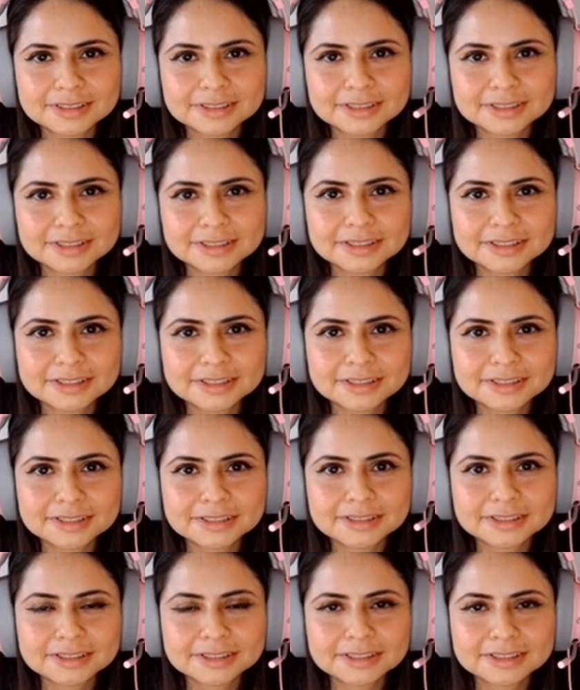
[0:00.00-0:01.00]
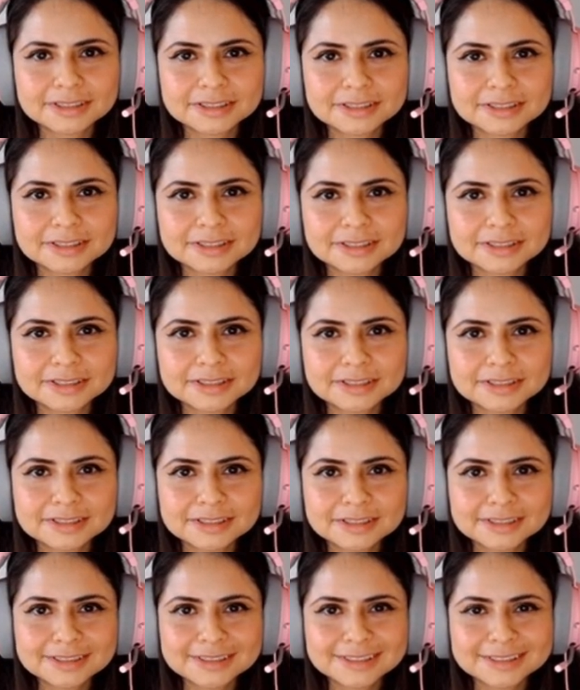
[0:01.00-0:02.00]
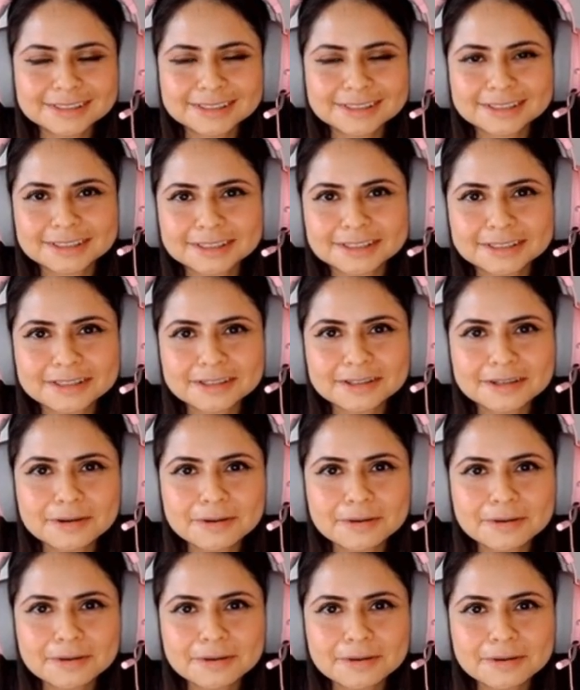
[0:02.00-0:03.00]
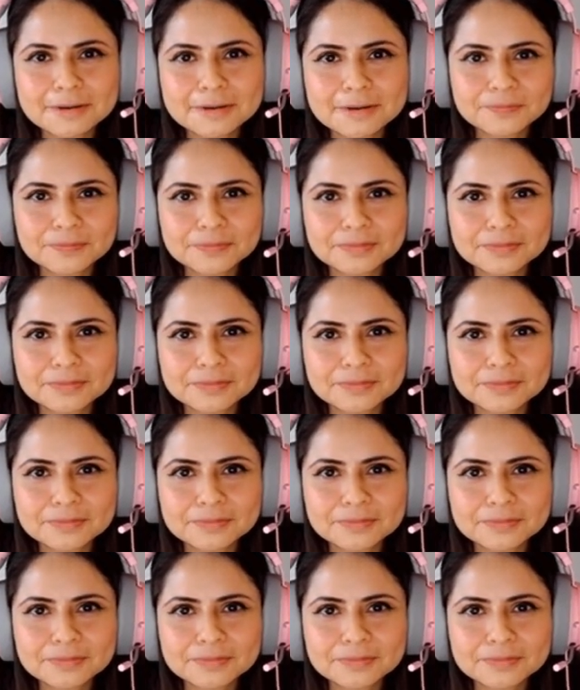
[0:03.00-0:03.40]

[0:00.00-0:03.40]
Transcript: (not speaking)